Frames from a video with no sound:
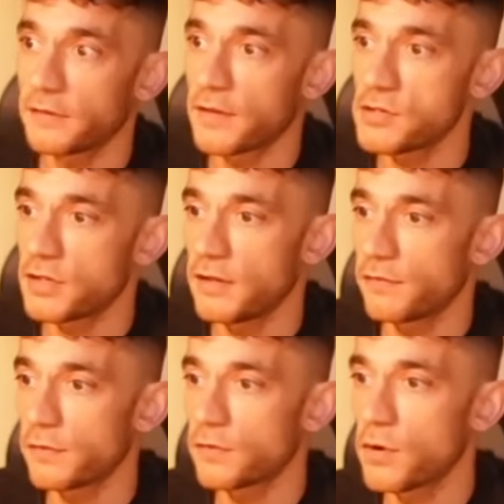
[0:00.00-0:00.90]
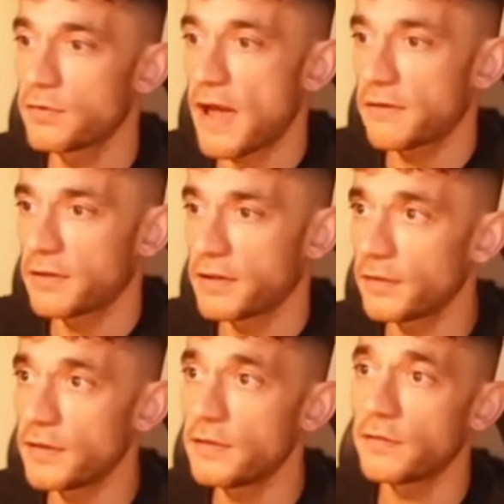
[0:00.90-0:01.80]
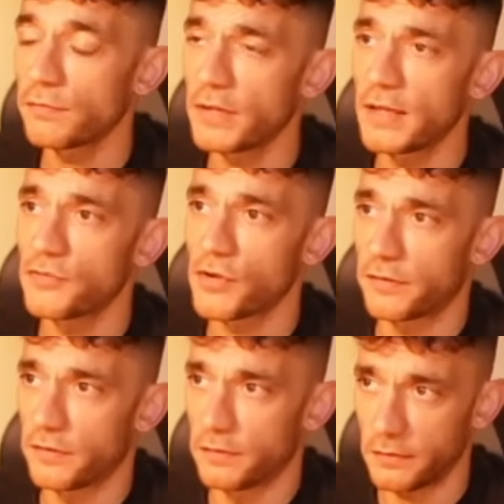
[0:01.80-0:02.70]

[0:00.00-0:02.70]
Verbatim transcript: essentially, if we scroll down here, this is really interesting.